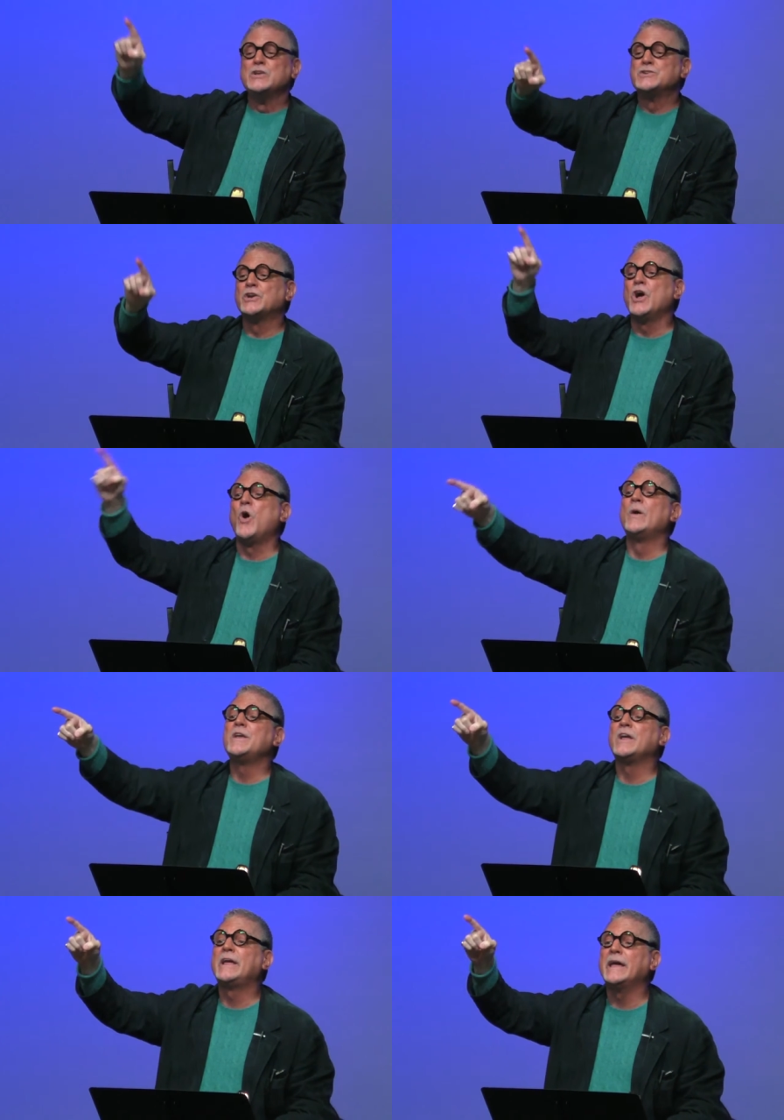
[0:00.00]
to go
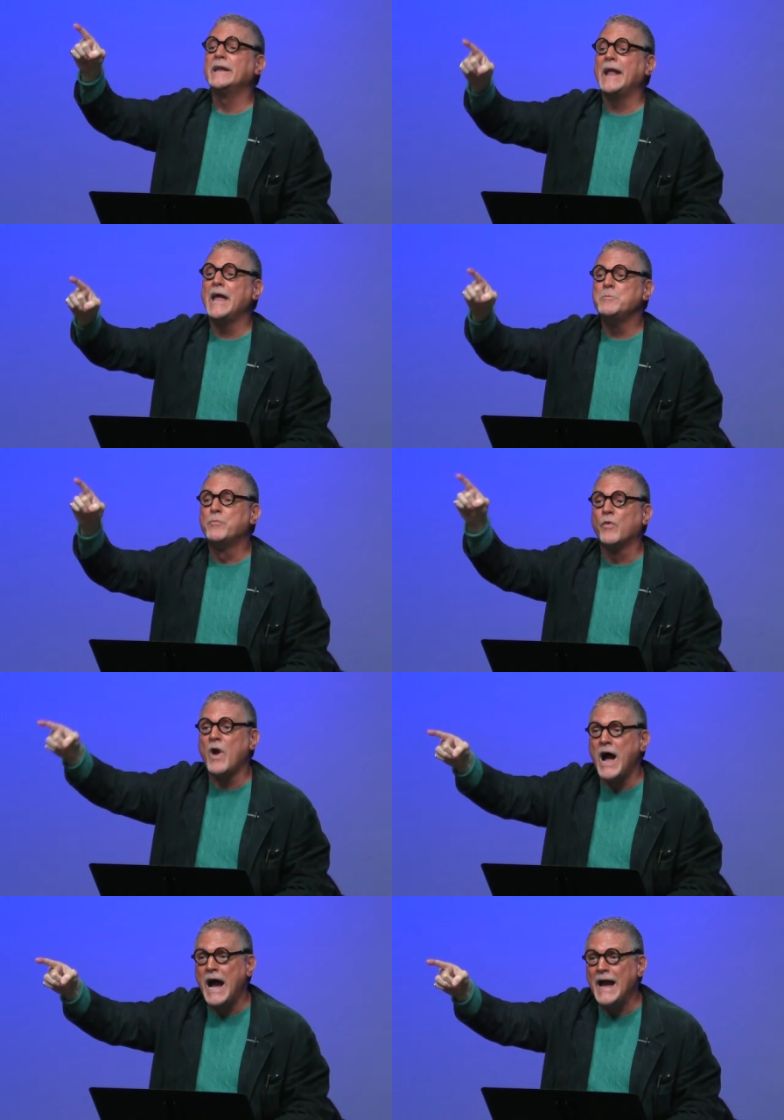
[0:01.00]
and to get a
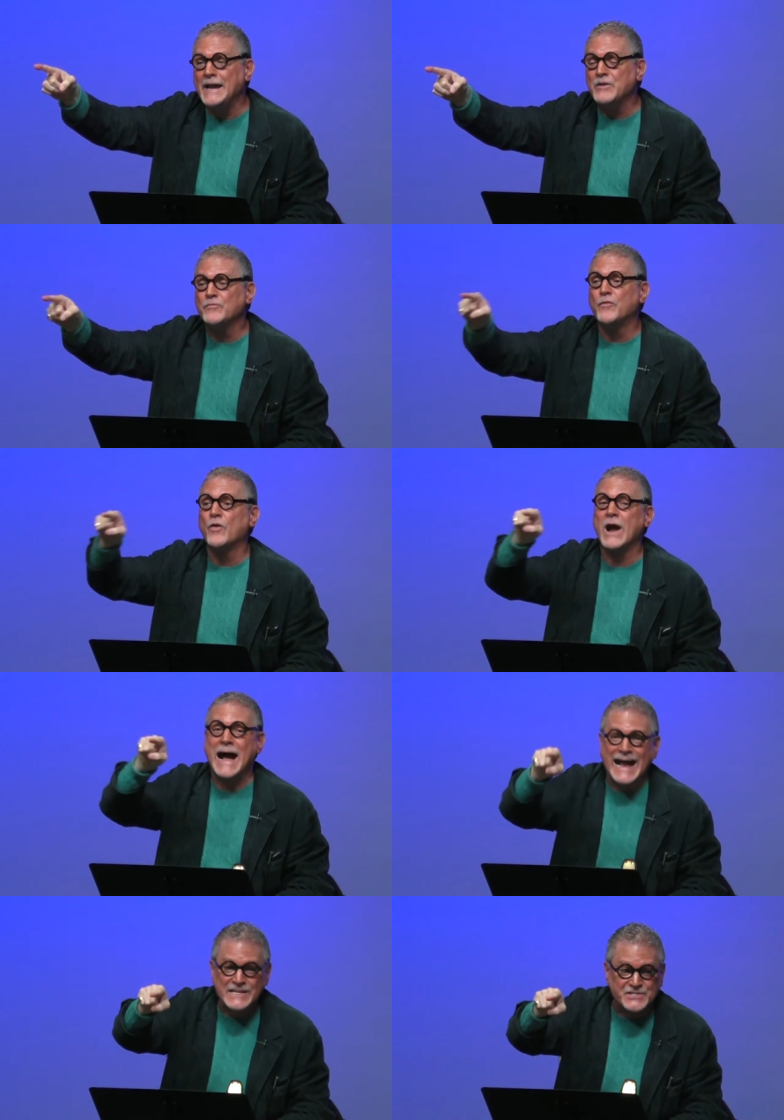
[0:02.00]
bride for
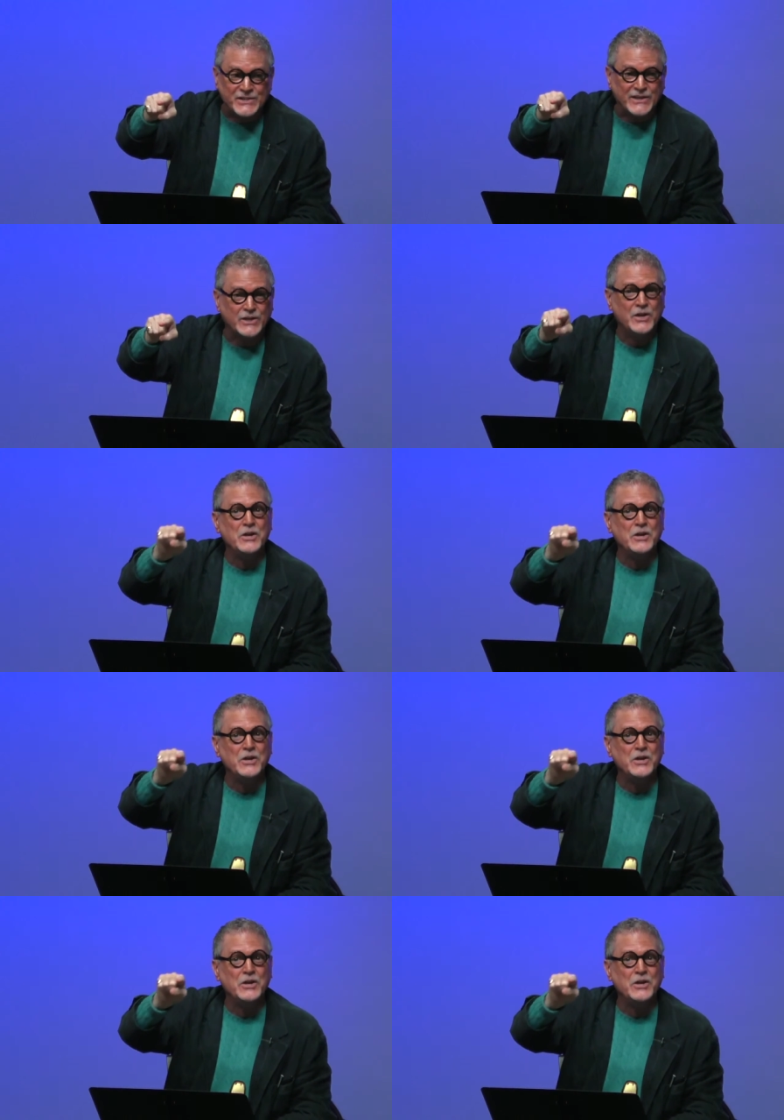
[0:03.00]
Isaac